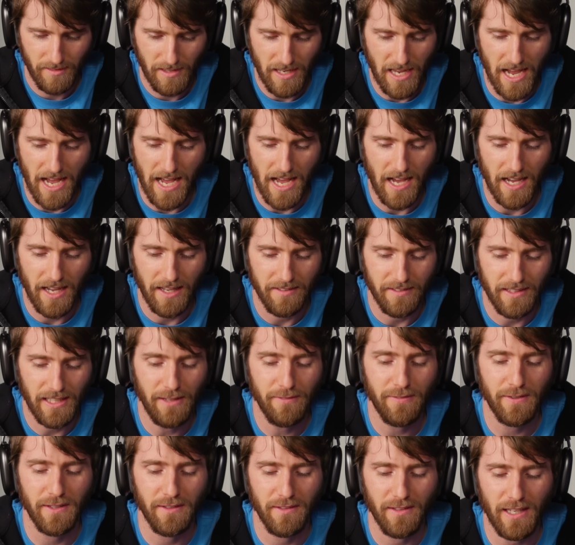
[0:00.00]
Yeah,
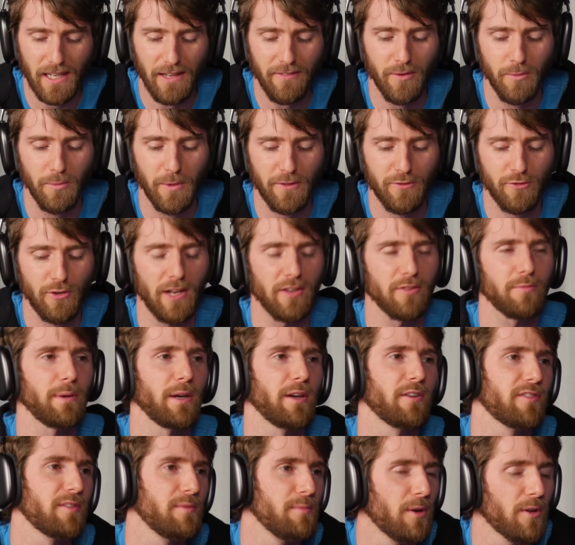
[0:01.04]
even even with
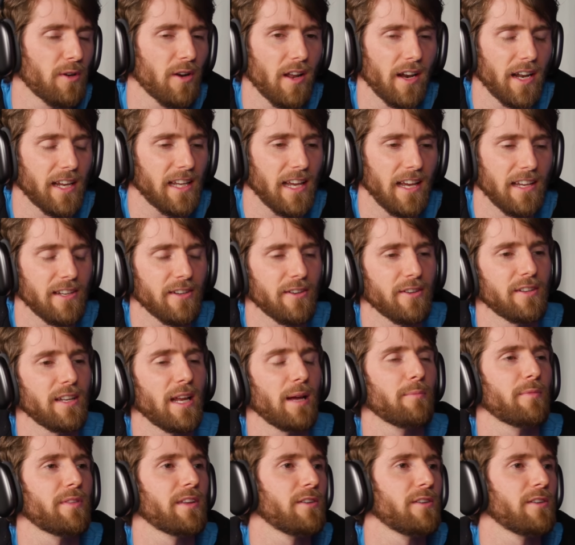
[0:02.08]
transparency mode on, I can't hear a damn